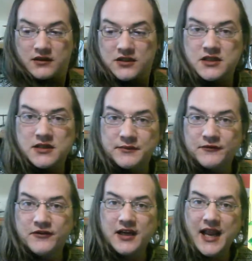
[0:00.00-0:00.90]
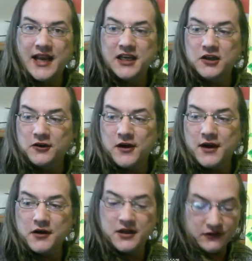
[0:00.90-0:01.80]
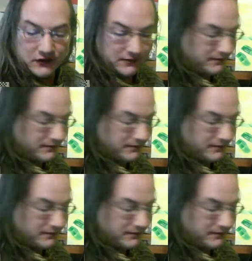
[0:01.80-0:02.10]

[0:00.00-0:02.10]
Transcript: Just some fun angular areas.